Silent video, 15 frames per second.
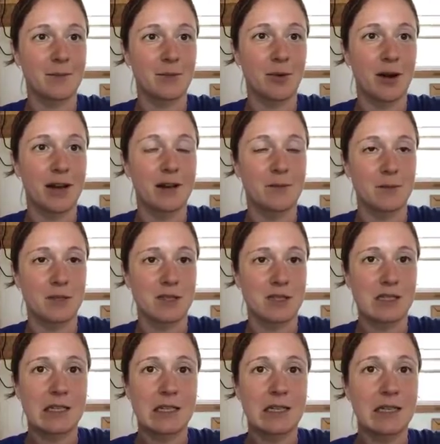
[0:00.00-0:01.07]
and Brian
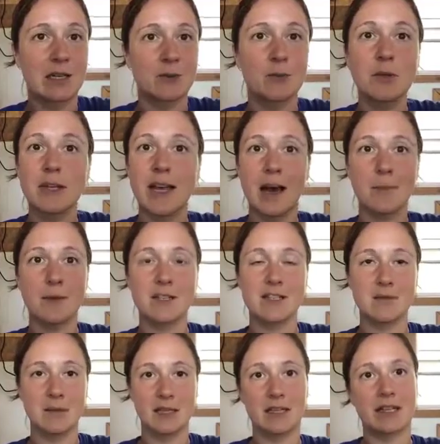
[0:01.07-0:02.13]
was really happy
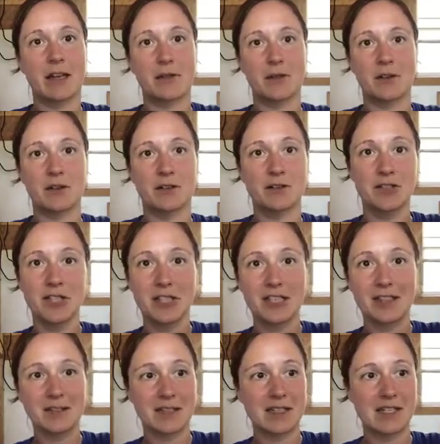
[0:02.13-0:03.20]
to meet another
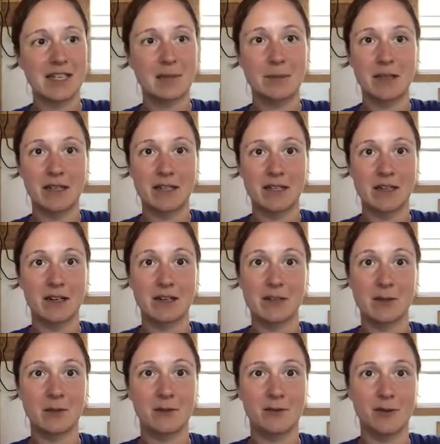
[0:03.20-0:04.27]
chicken because he had been on
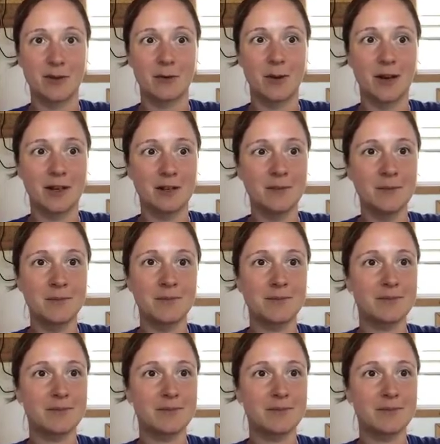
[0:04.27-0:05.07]
his own for a while.